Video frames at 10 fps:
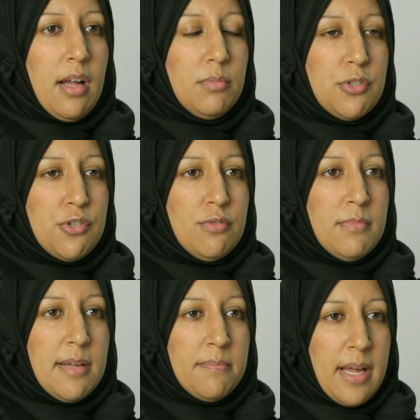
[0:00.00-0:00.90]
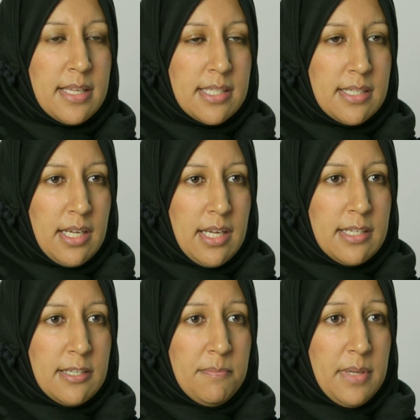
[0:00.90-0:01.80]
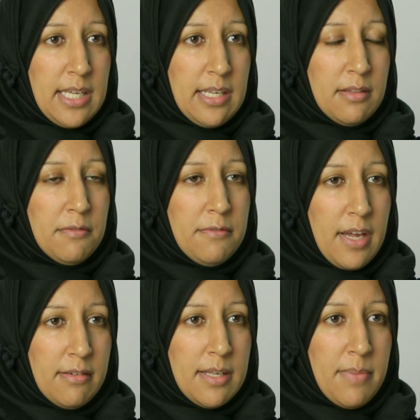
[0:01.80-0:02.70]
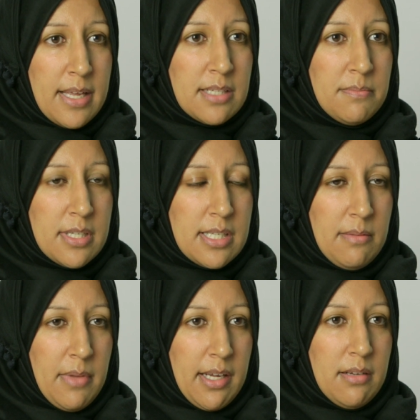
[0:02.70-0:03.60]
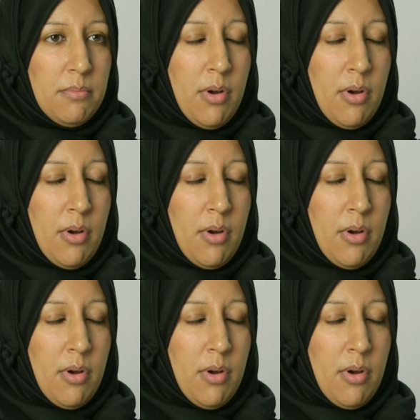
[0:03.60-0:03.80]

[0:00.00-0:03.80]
I will do my best to be the very best Muslim I can